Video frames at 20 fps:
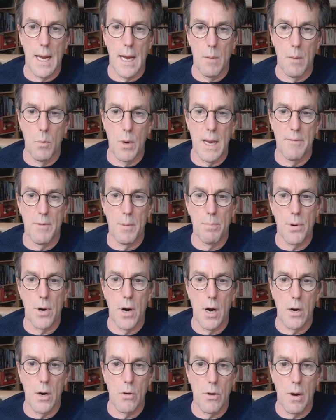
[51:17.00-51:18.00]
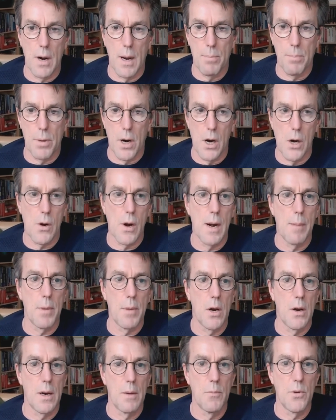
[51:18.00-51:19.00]
We have a program
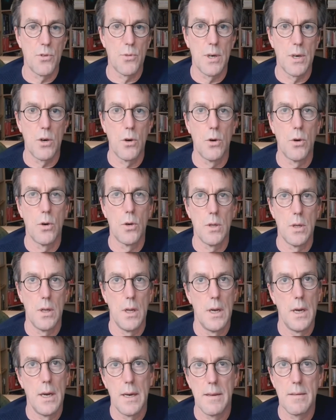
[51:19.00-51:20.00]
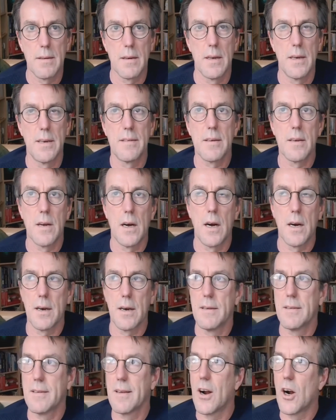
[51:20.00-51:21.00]
going which we call, it's a
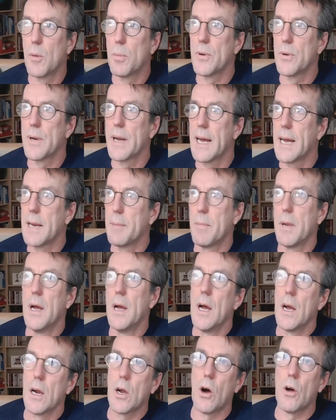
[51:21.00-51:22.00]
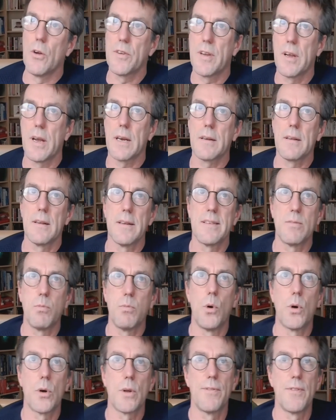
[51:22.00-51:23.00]
horrible name, contactless
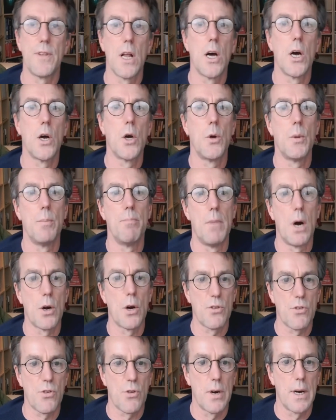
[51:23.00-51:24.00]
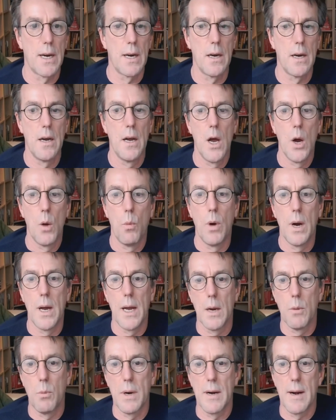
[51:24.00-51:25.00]
water flow monitoring,
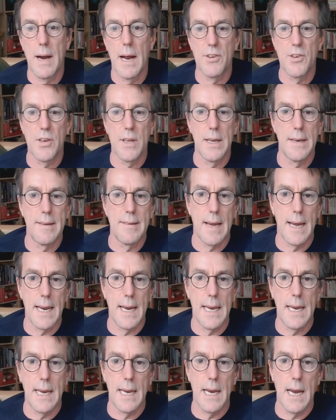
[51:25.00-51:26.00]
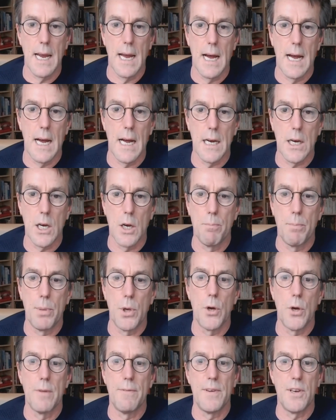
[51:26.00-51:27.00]
where we're actually taking
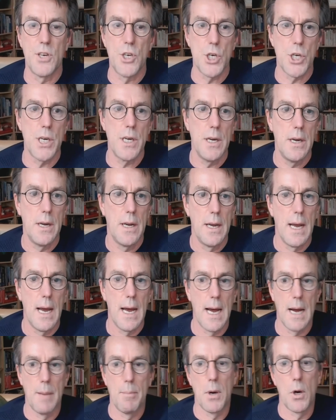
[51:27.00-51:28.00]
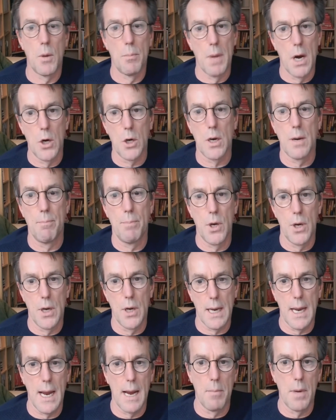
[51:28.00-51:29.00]
computer vision, a remote computer
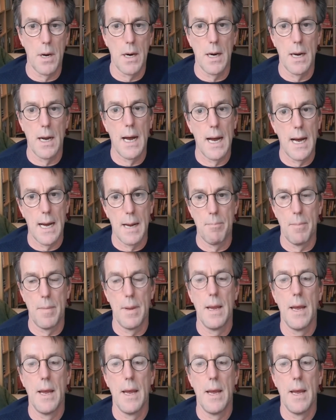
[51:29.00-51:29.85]
camera.